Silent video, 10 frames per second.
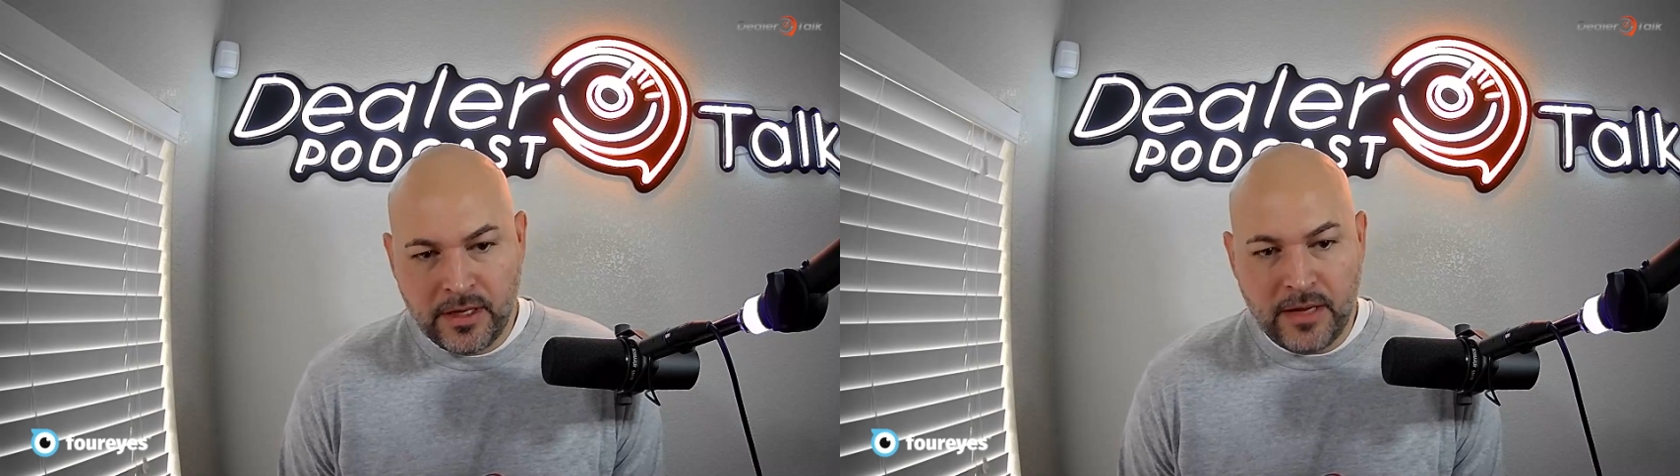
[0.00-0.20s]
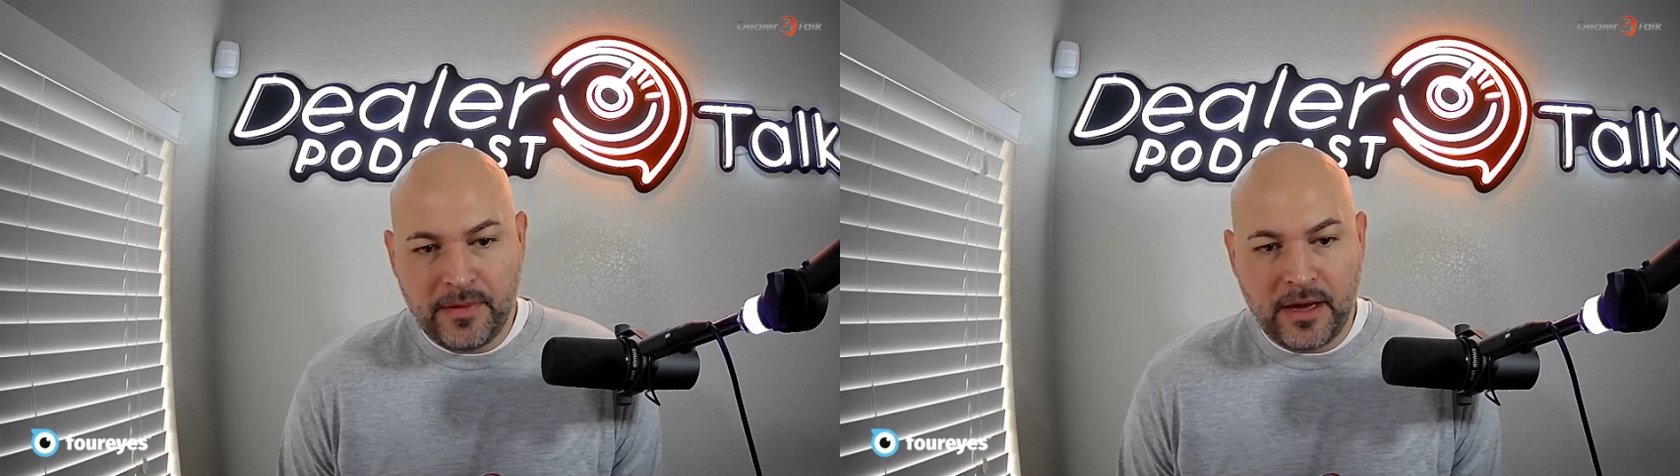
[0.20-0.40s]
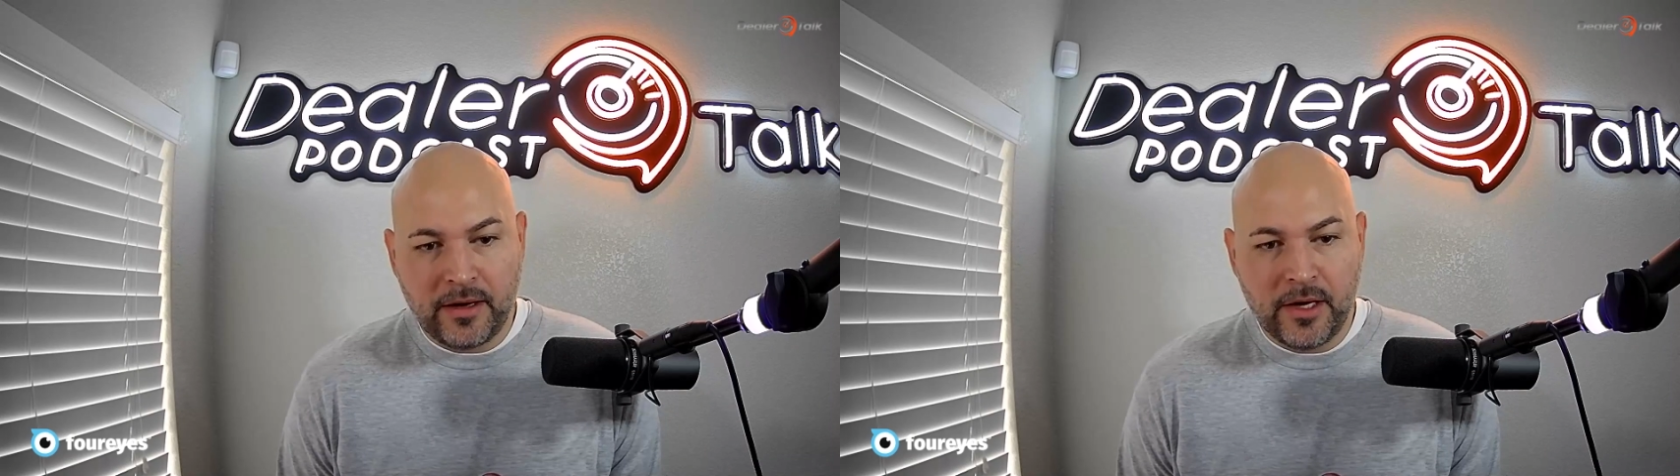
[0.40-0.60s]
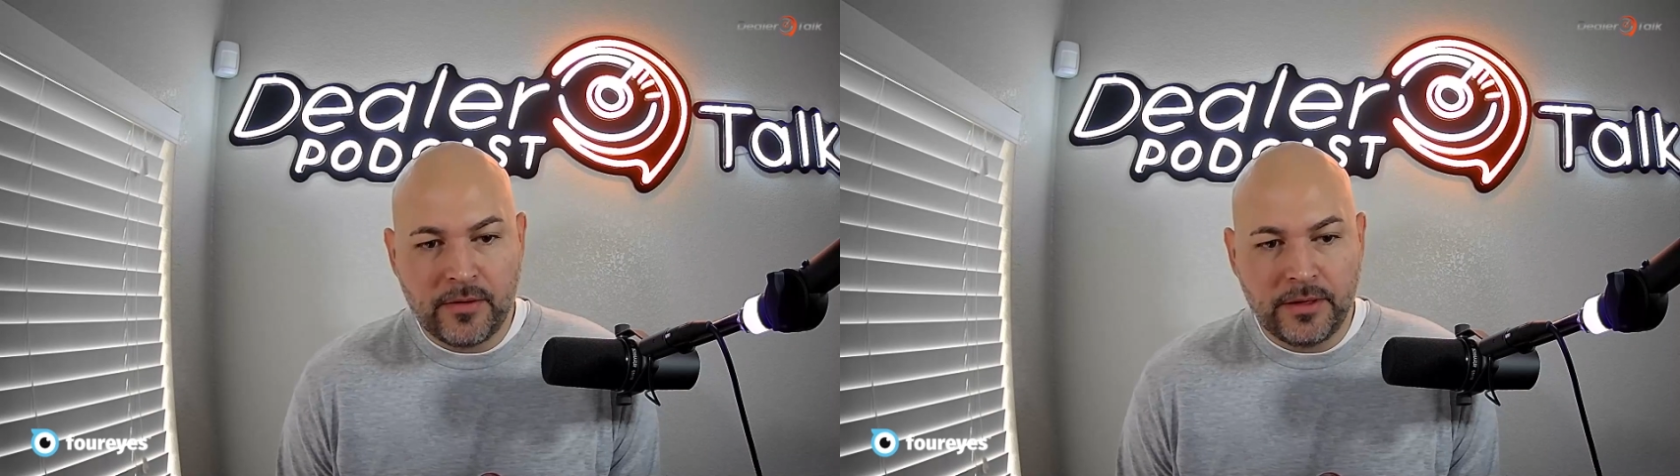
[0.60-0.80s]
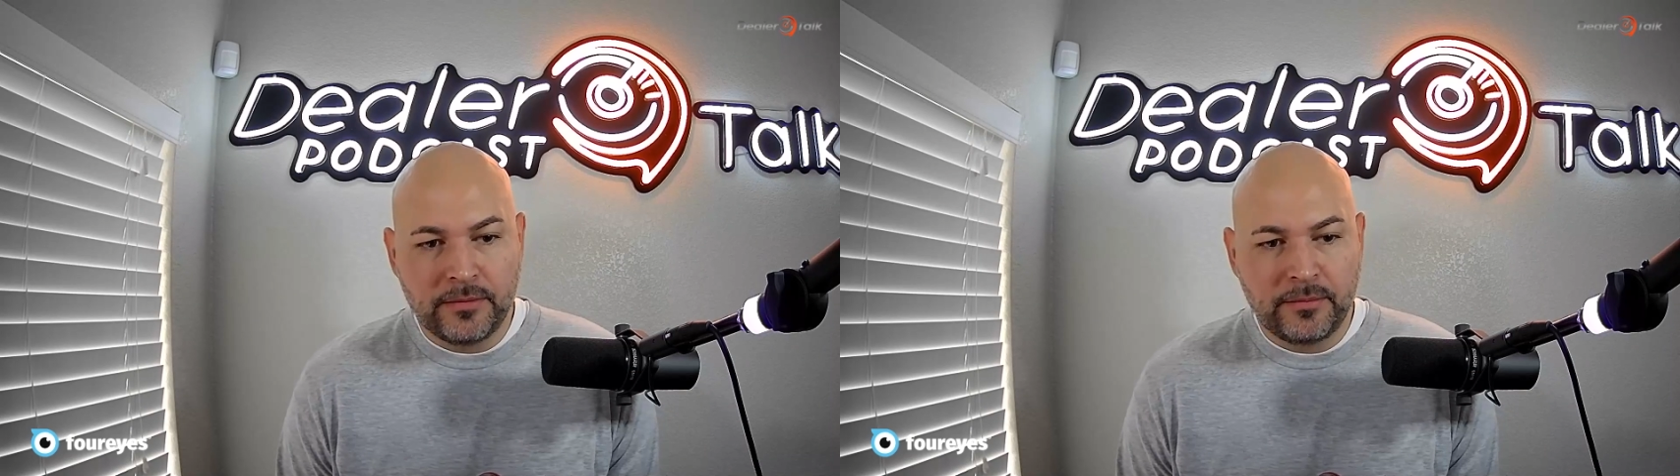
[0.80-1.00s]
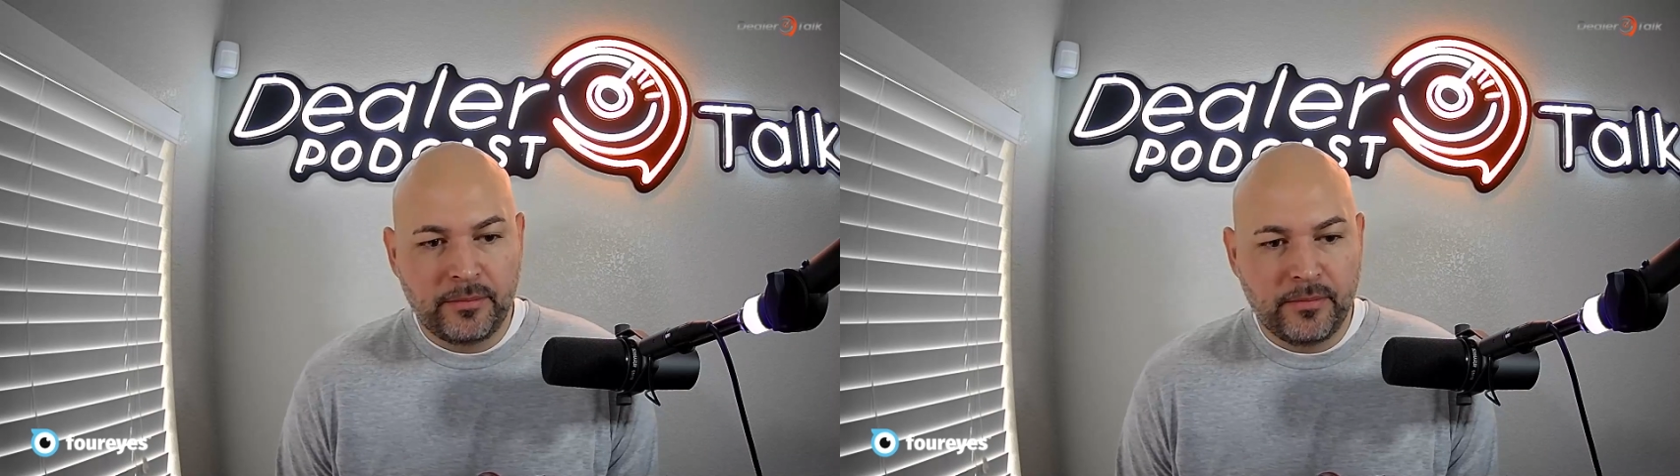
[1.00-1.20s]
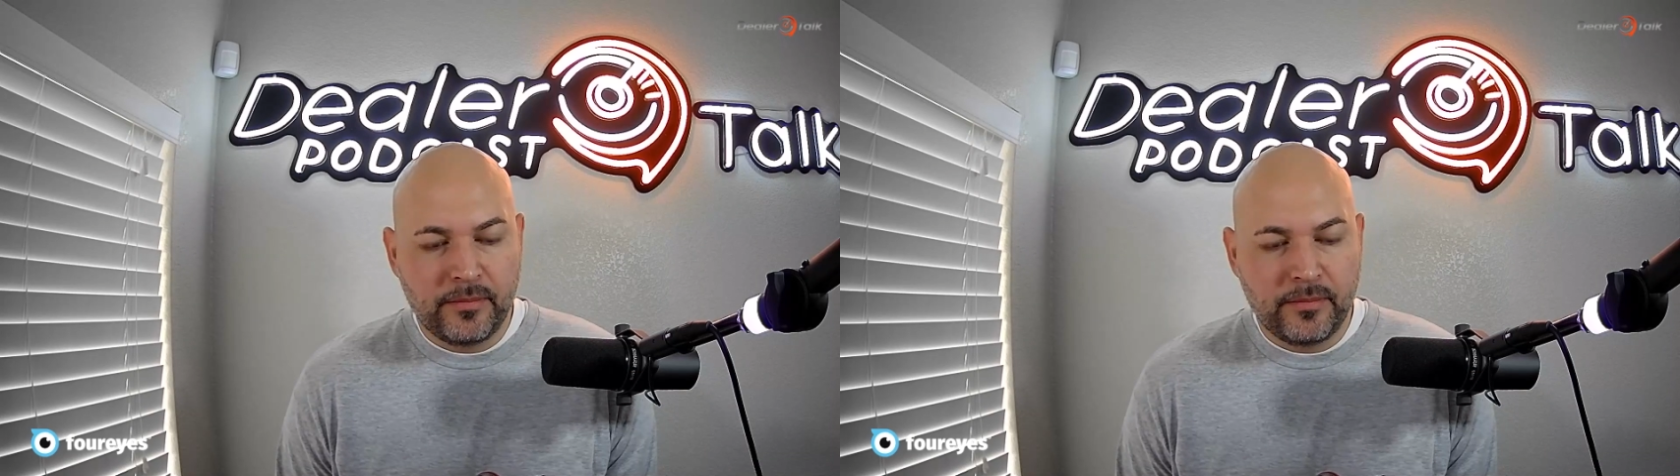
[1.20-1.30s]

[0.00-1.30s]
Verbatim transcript: keep that going.